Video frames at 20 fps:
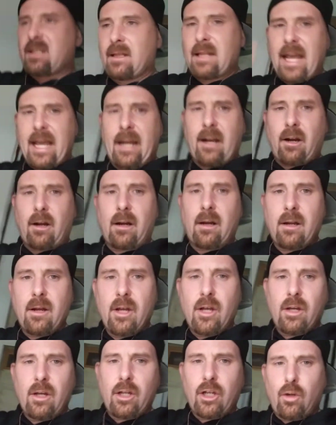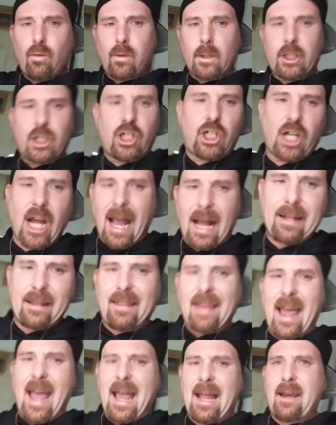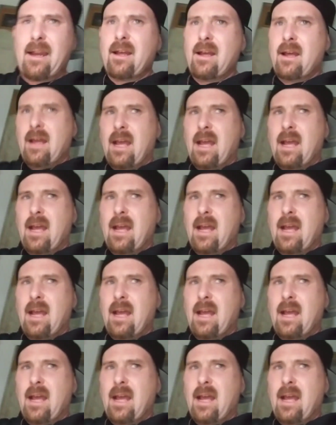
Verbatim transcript: later, you reject that